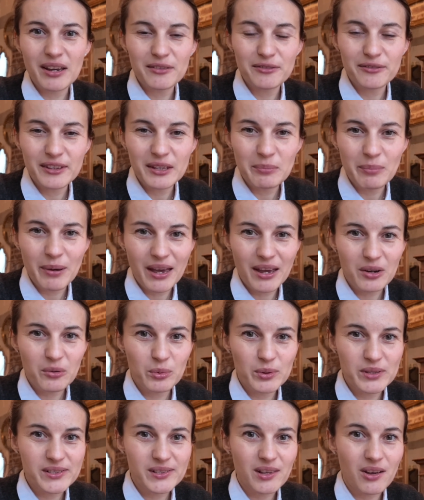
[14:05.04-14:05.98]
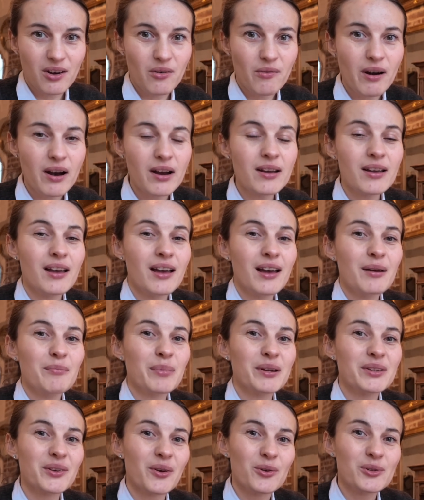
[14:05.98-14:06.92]
feedback with Laura,
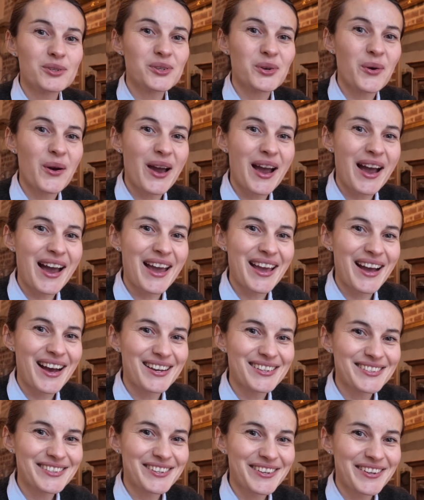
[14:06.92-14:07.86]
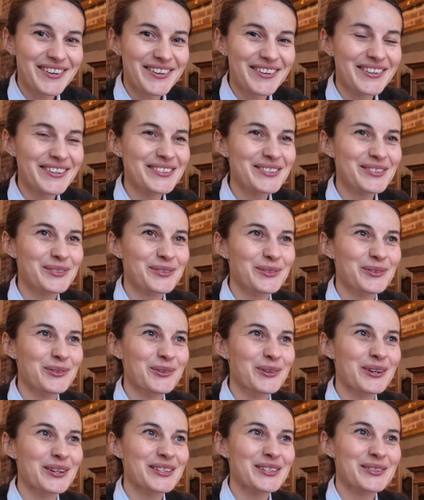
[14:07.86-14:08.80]
but also I asked her
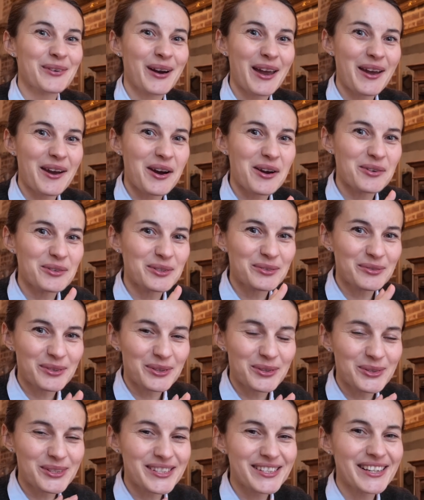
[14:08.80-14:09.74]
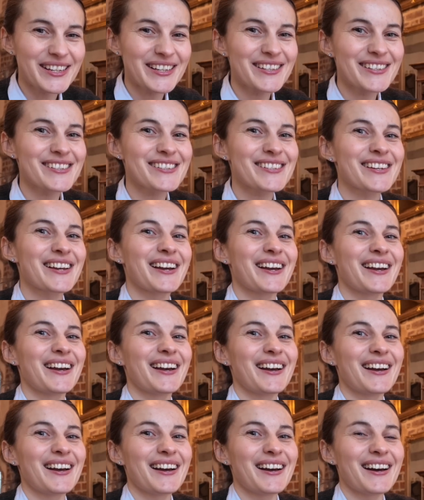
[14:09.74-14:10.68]
to try out a few things.
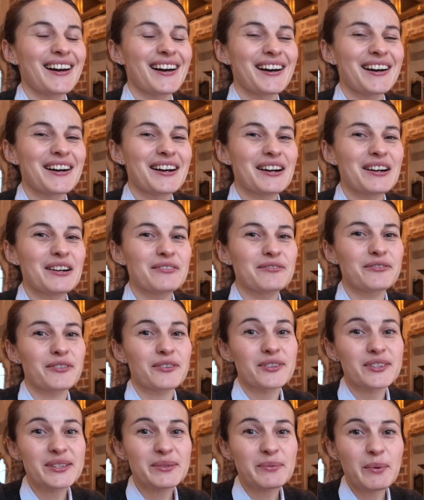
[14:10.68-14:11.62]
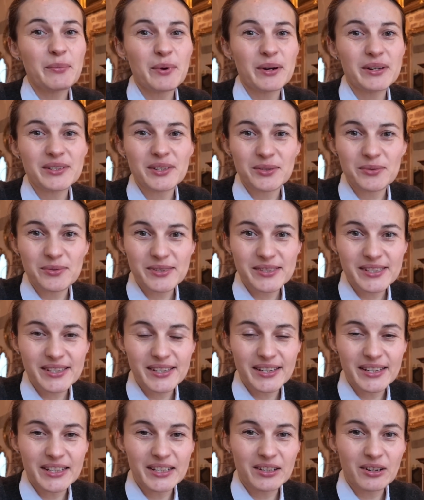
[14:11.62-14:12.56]
First, we wanted to
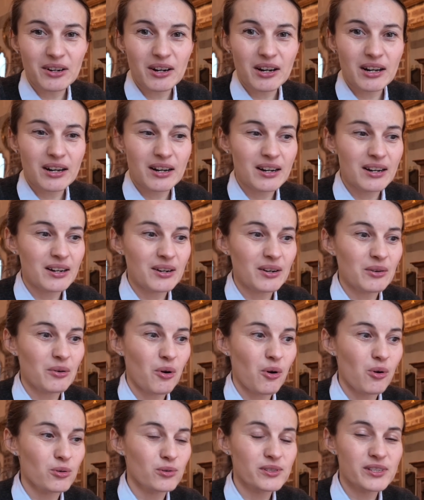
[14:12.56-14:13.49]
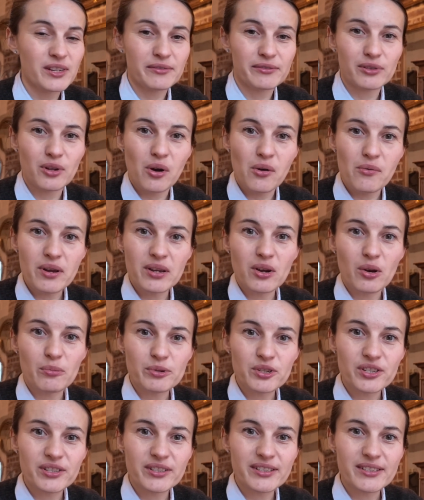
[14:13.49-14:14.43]
see all the flooring
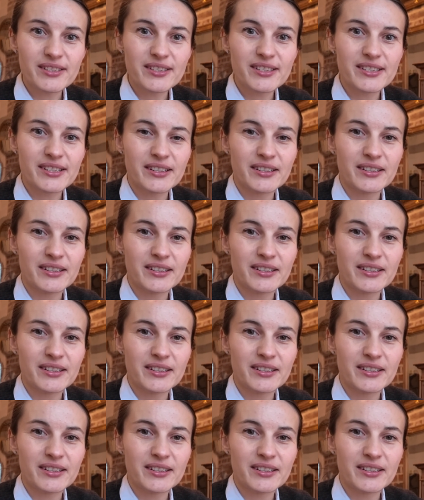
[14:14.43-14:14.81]
options,